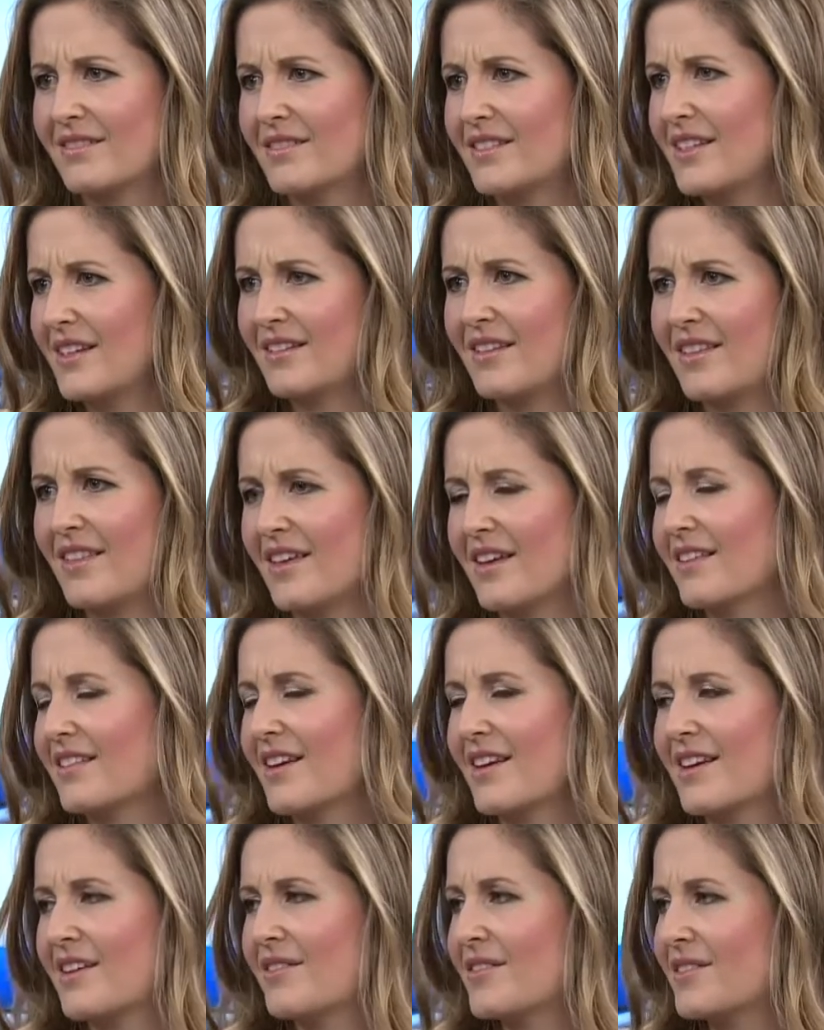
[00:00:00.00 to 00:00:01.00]
didn't think
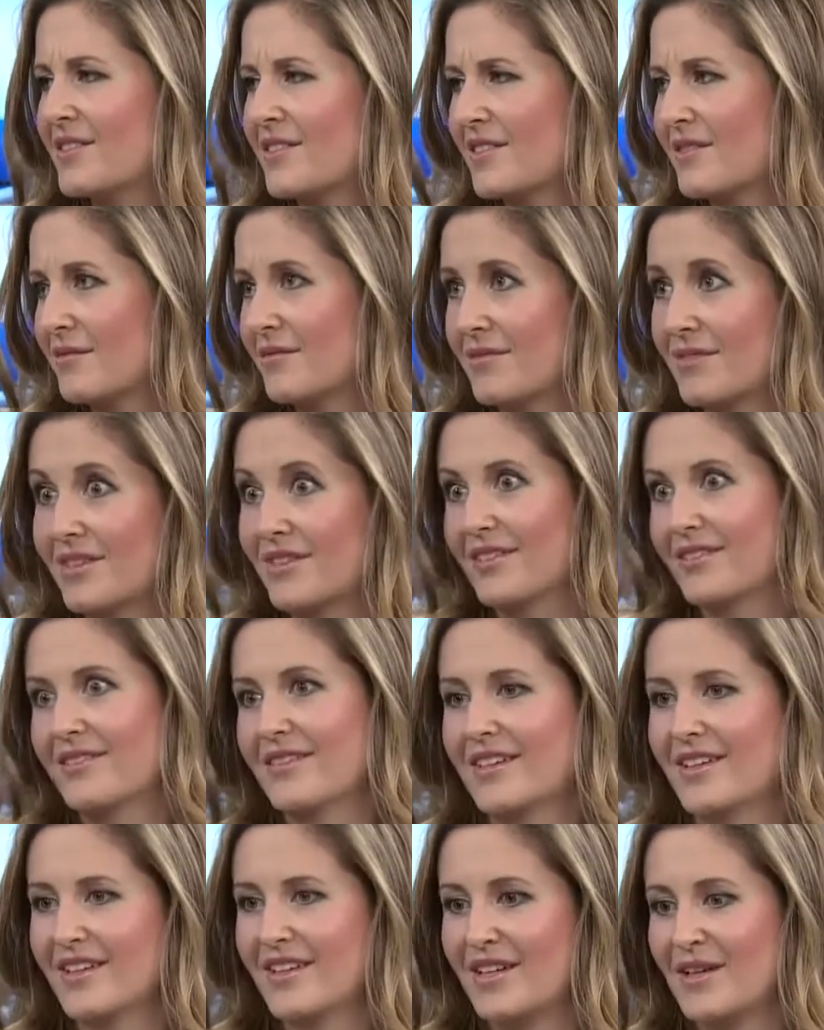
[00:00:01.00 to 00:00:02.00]
that he was going to well
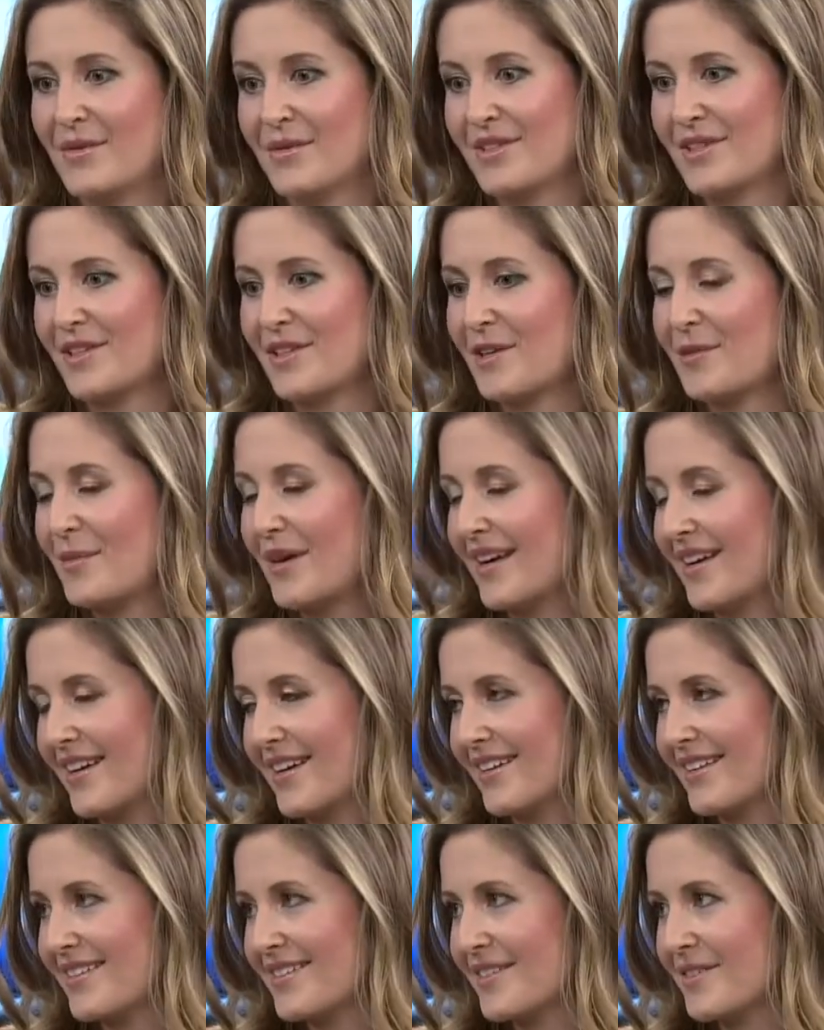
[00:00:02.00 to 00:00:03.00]
he wasn't going to make
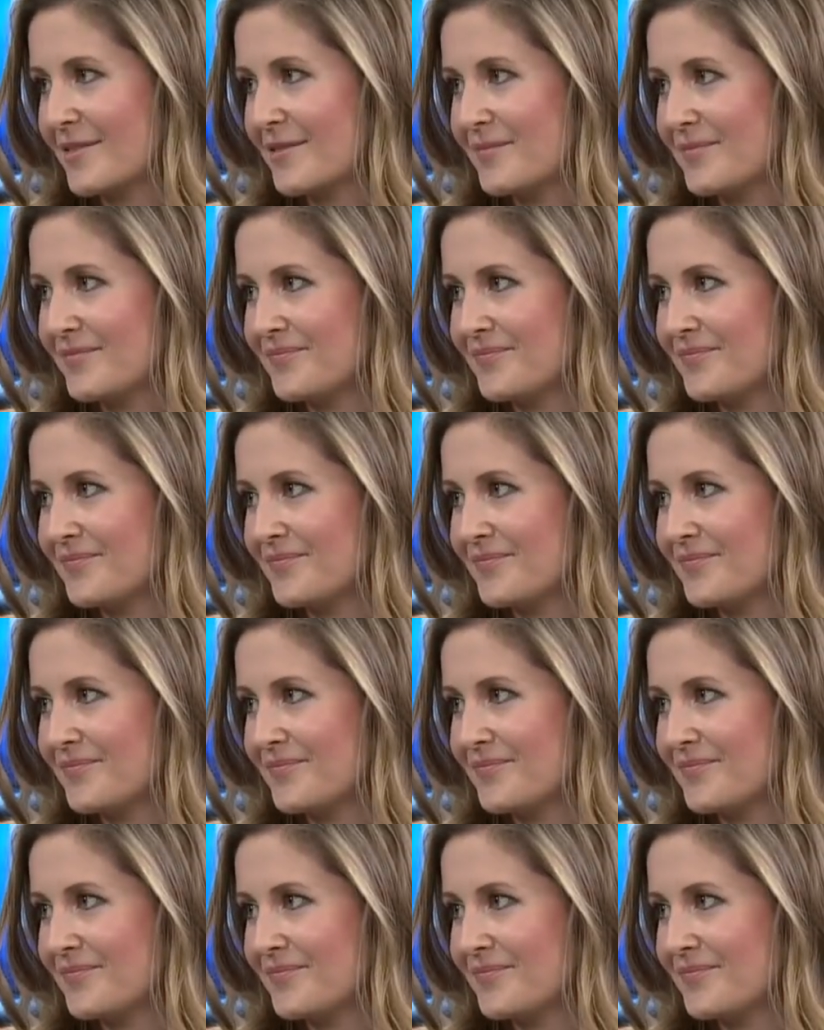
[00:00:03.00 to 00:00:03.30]
it. So.